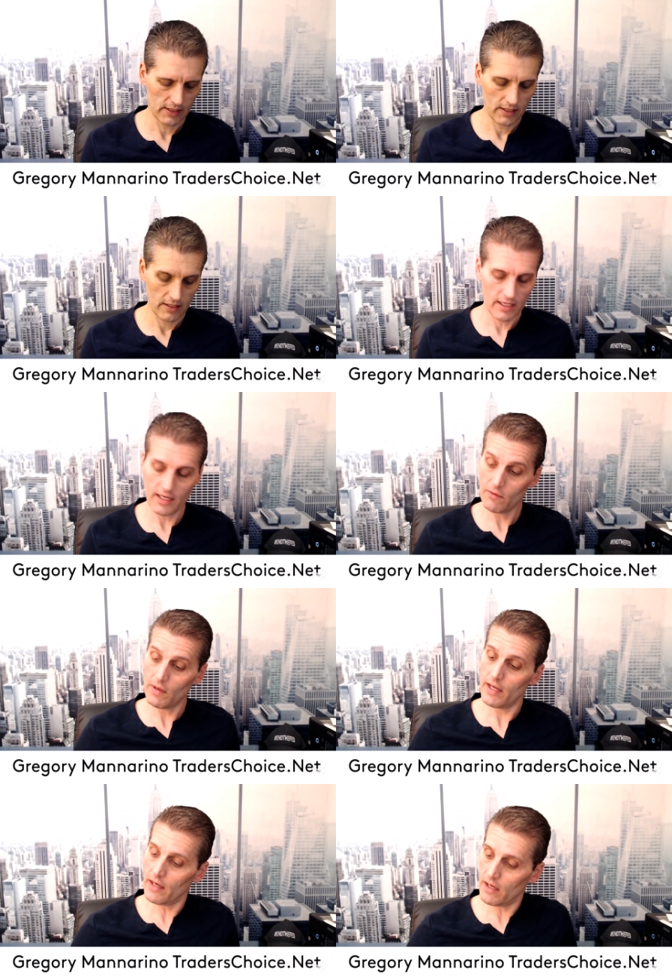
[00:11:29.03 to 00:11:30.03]
Anyway,
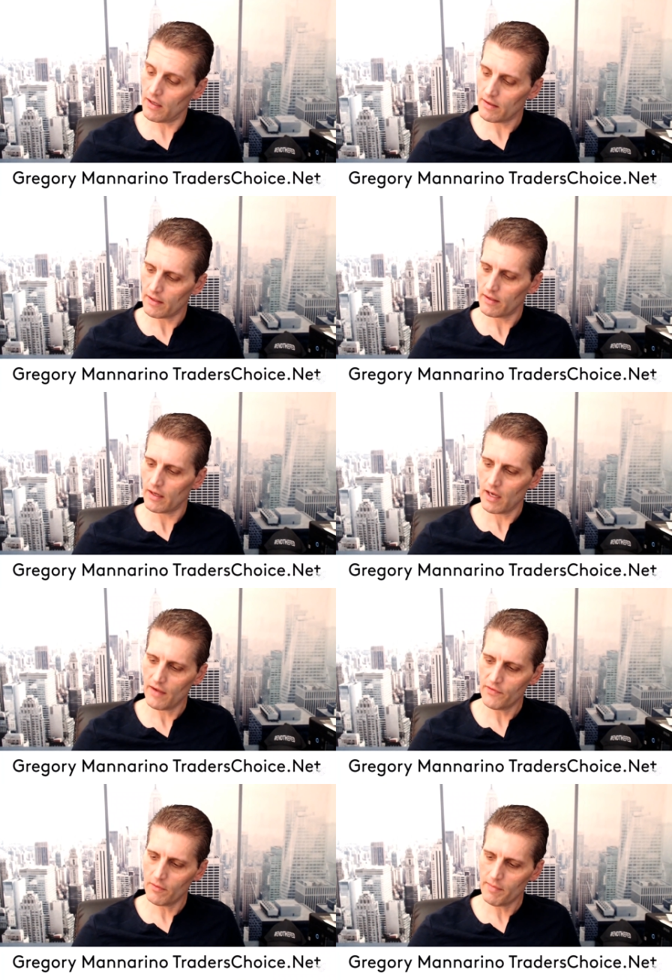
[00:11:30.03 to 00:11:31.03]
uh, I feel
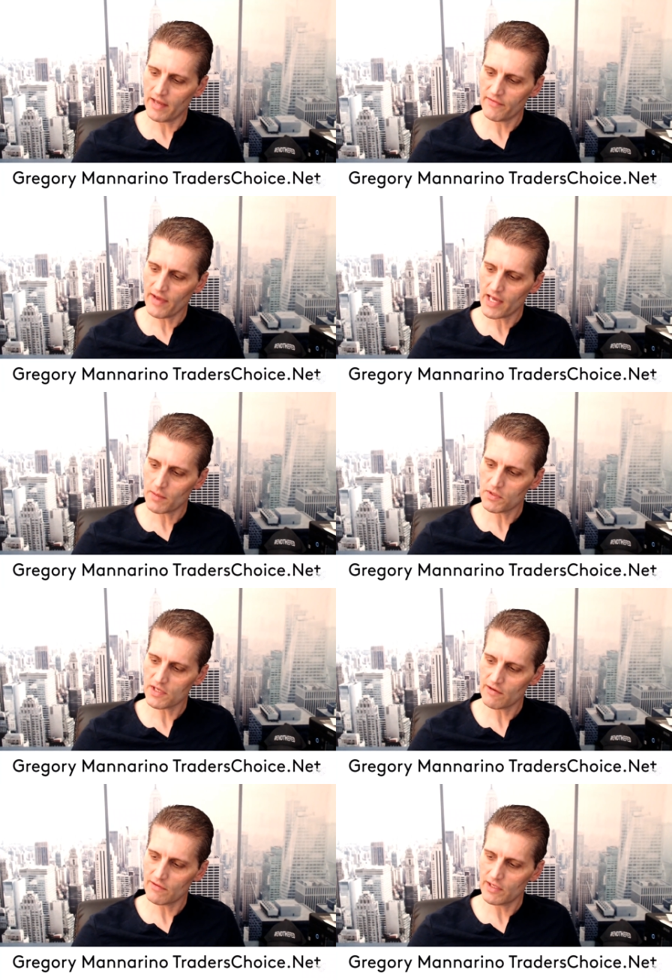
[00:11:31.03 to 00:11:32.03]
bad for animals. I
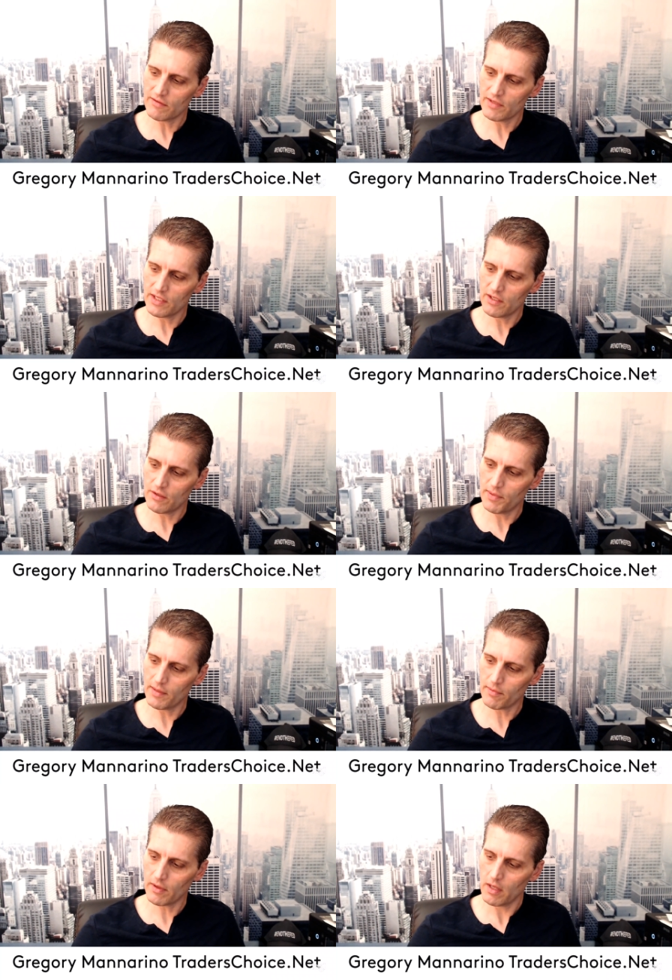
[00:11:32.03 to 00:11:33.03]
really, really do, people.